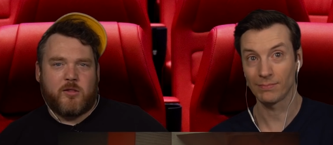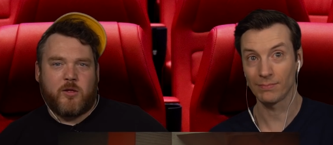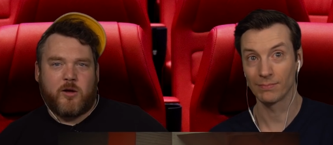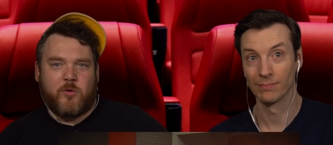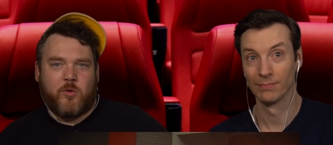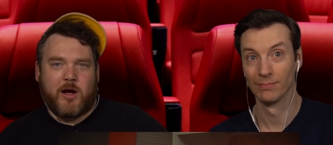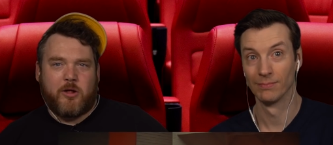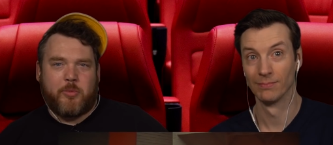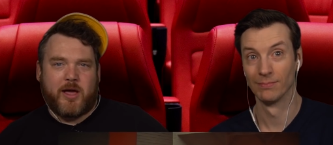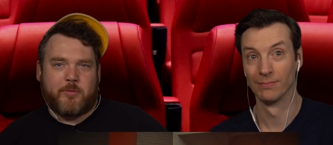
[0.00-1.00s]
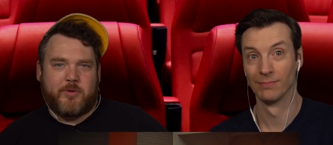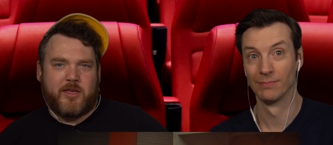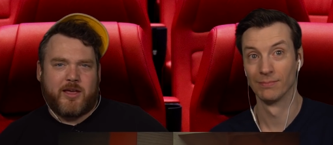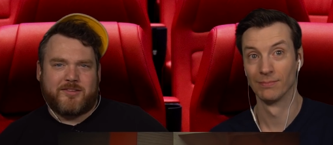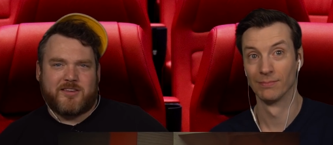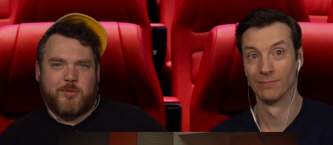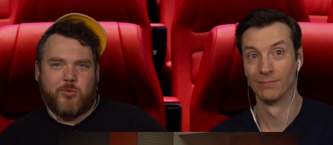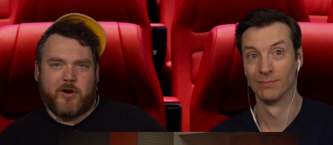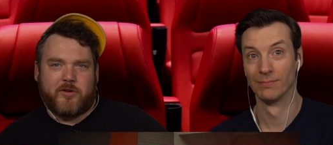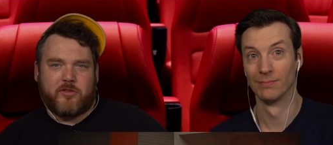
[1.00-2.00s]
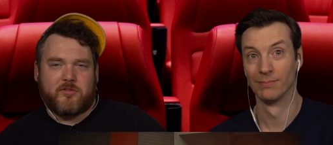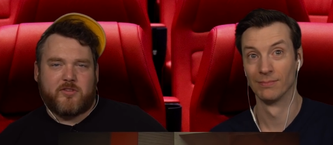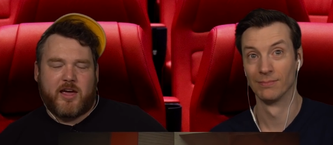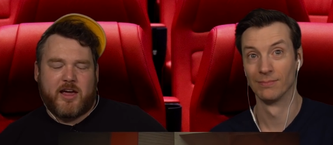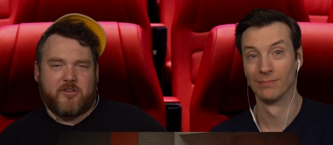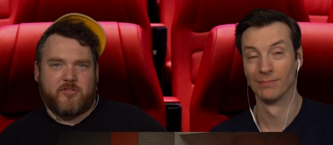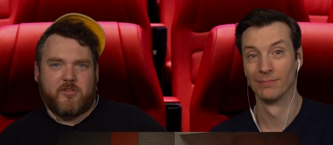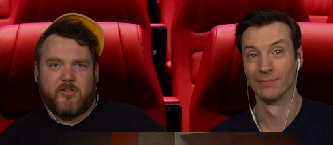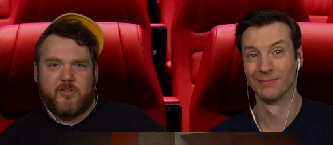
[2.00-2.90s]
Speaker 1: a long while back, but you gotta stop wearing the sash.